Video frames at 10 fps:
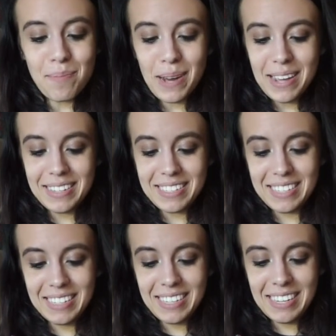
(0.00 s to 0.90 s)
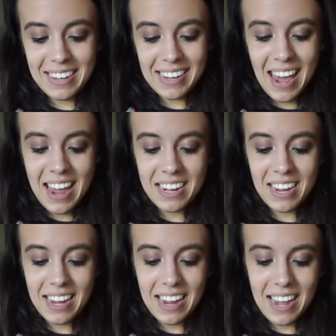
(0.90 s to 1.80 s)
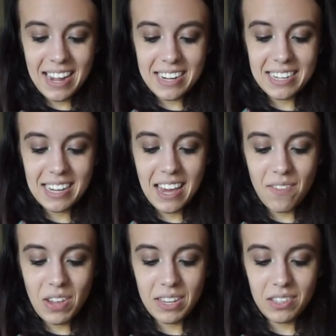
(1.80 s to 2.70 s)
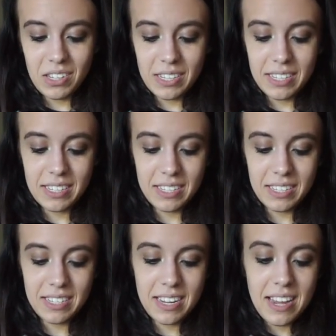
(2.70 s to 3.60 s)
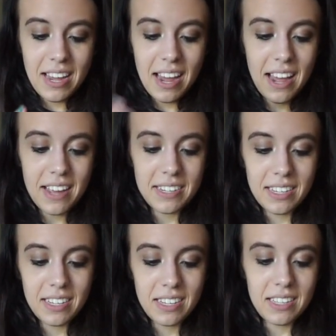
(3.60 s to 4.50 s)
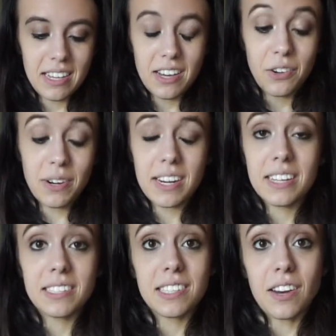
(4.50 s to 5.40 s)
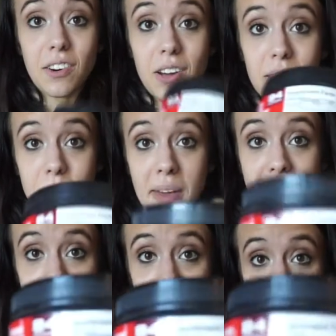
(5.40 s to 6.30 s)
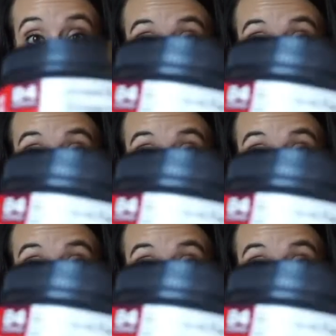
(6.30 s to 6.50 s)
But again, I had Kevin look at the ingredients that are on the back.